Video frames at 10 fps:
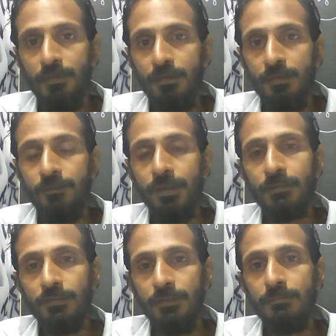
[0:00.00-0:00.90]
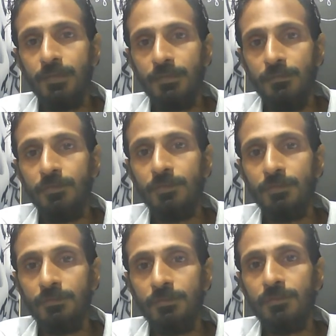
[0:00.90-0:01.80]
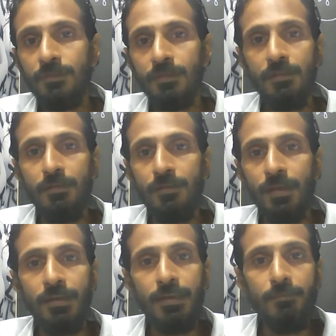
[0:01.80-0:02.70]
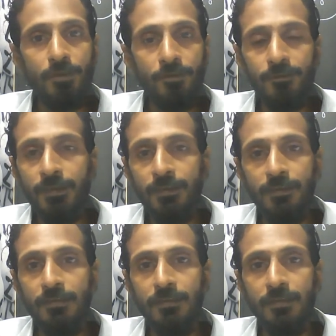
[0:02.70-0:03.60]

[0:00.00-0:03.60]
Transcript: In fact, the DMK, which is writing him off by